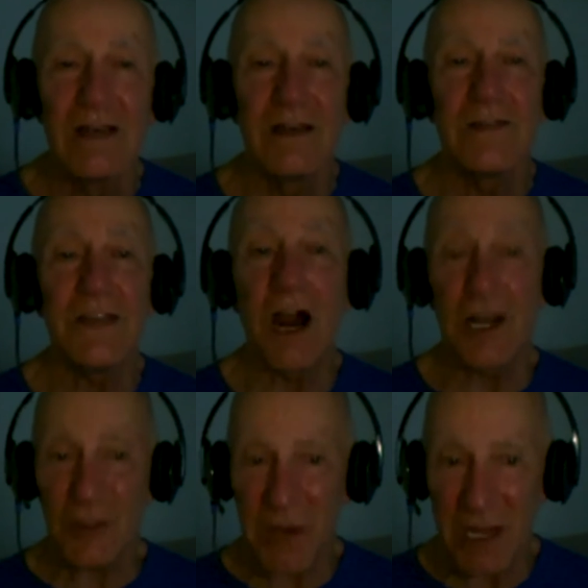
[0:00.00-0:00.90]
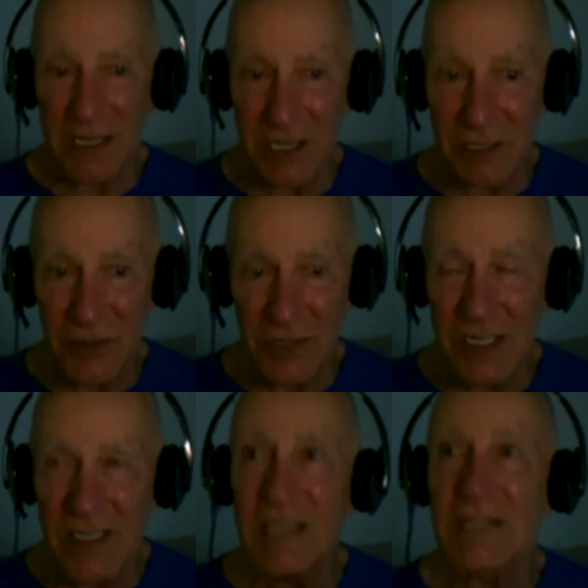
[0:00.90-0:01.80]
the occupying
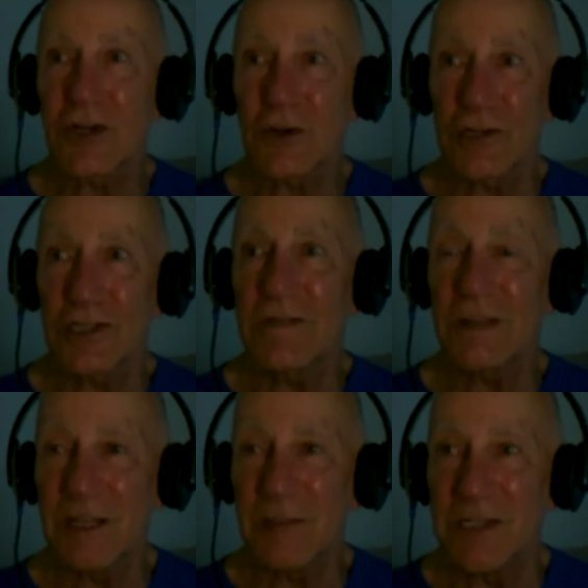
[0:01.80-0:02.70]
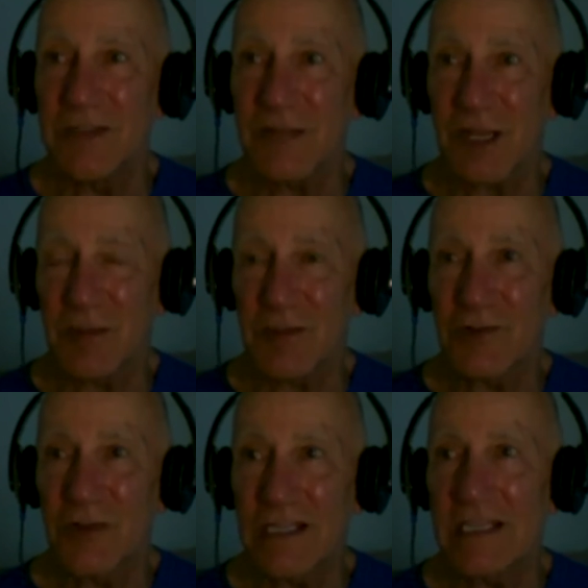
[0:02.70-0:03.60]
country encouraged development of the commercial
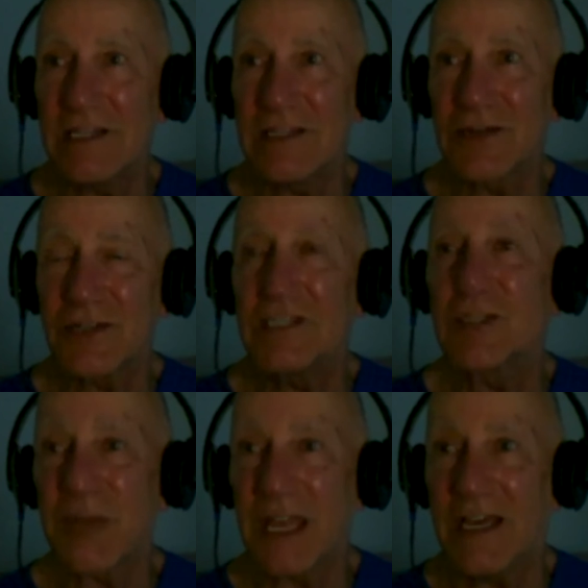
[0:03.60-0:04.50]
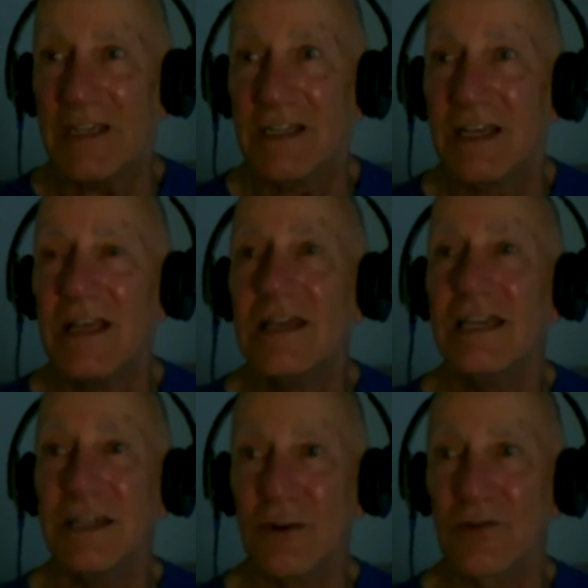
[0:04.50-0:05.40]
whaling industry in Japan
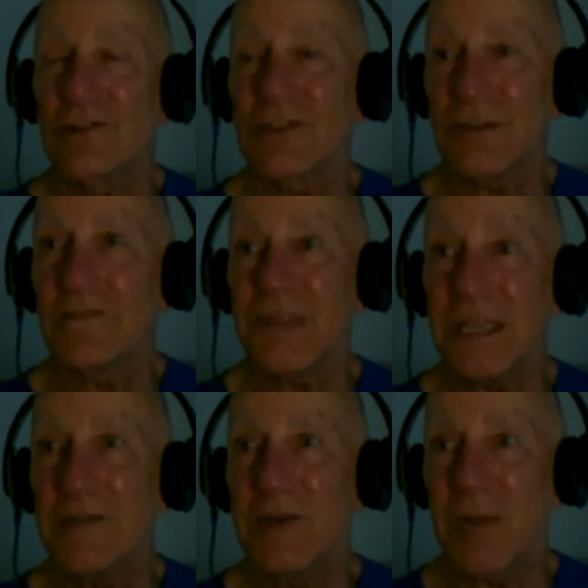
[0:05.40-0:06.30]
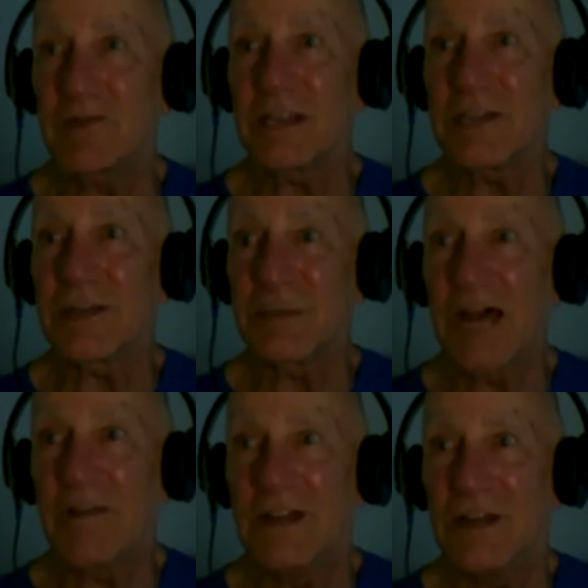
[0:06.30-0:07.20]
in order to feed the population,
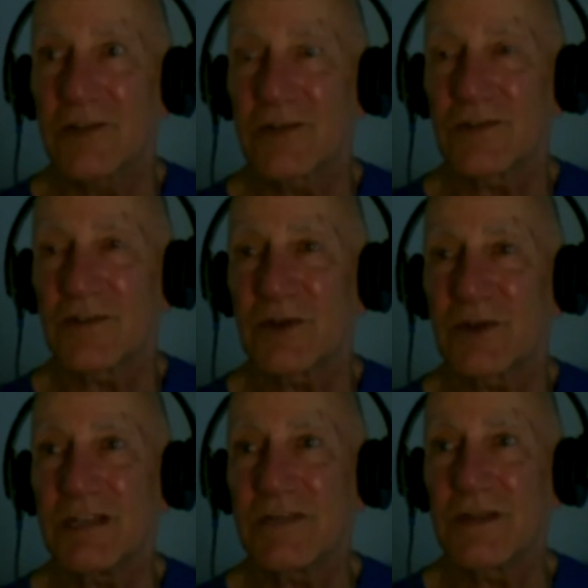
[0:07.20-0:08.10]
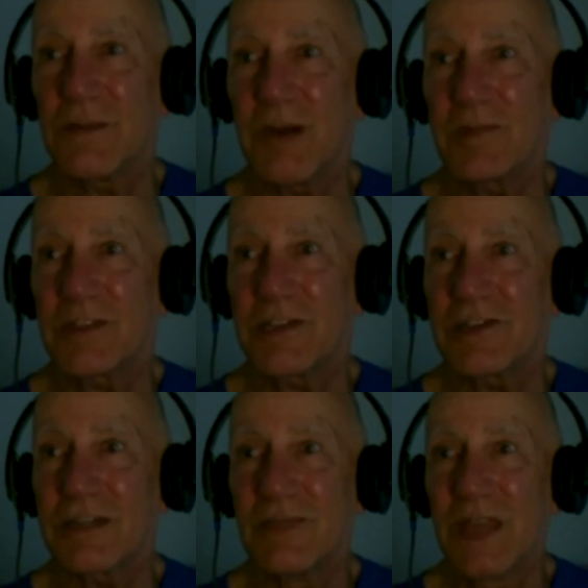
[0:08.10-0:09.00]
have another source of protein for the
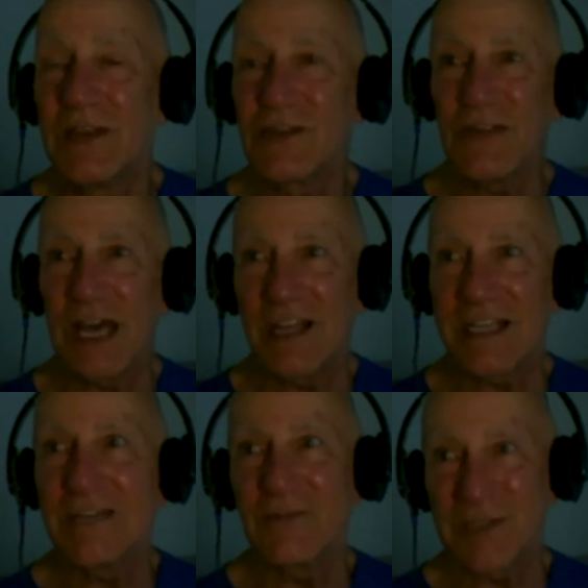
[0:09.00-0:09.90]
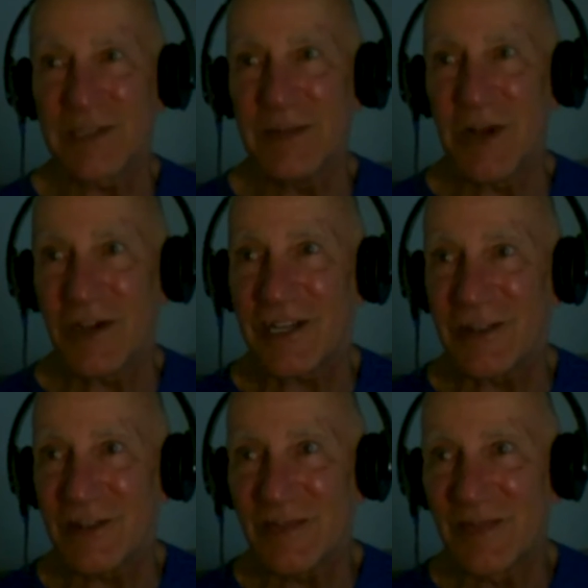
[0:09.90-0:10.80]
population. So that again was the Americans.